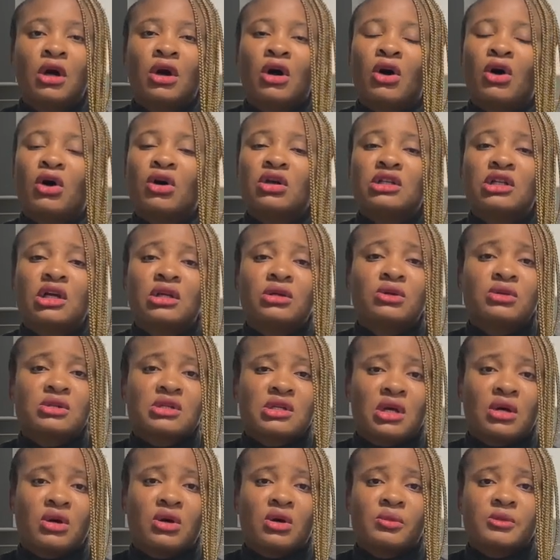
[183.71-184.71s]
Under no
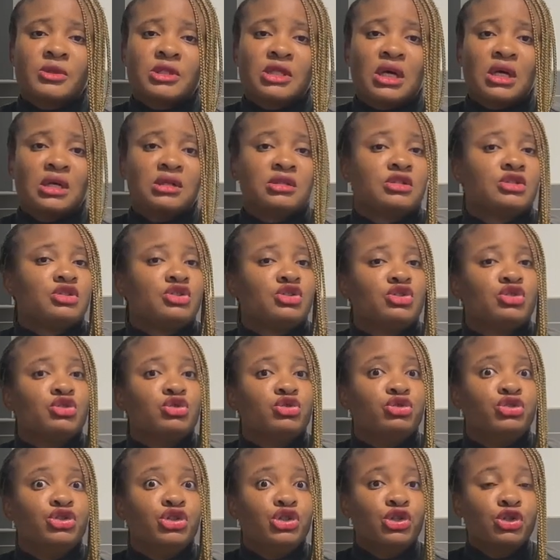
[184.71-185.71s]
circumstance should
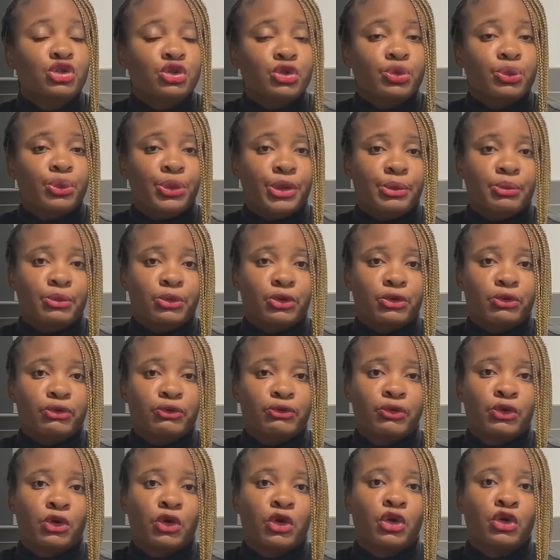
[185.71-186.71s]
you remove
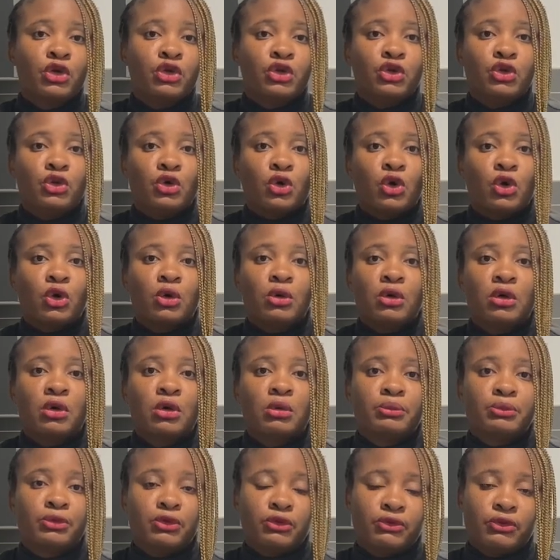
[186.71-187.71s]
your
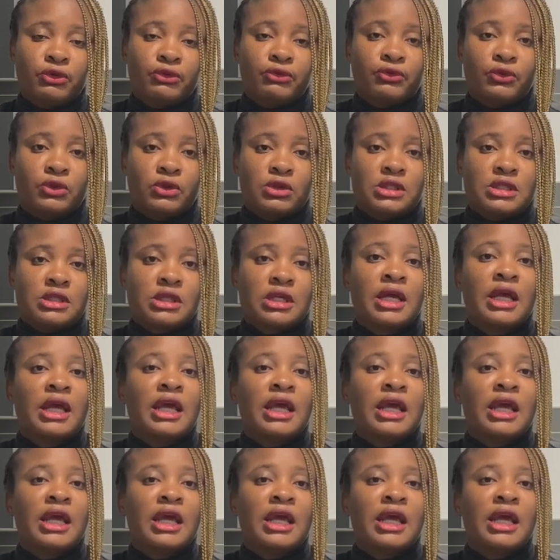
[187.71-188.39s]
proof of funds.